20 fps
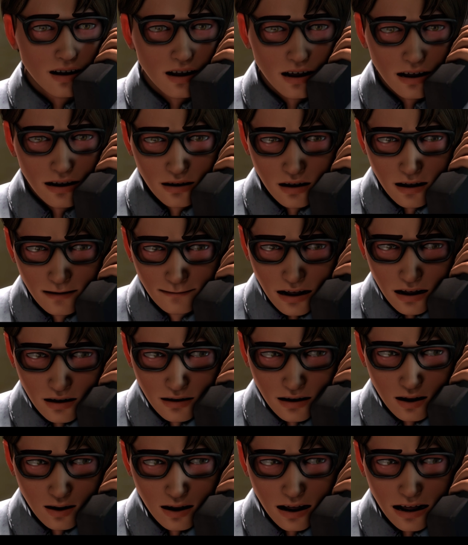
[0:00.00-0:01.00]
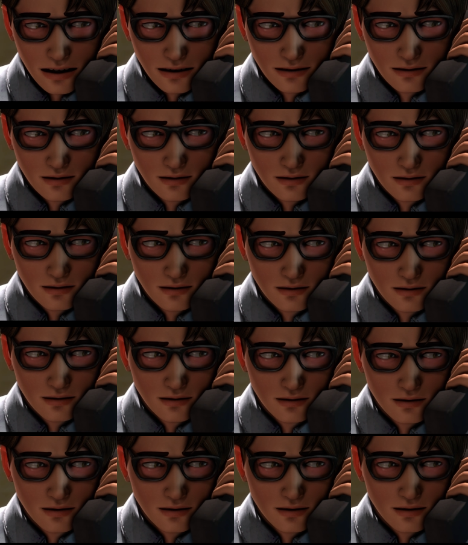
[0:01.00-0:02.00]
Let's keep it that way. I
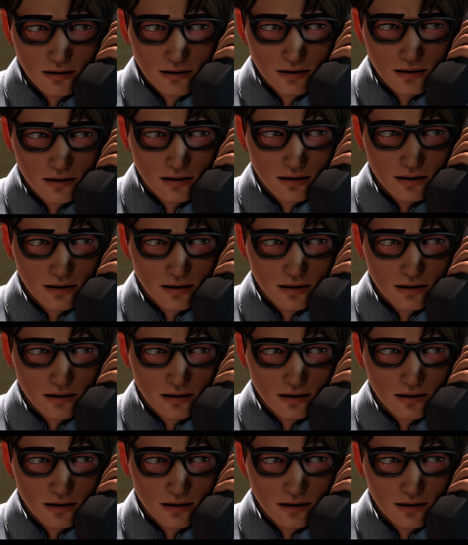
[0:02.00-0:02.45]
hear that.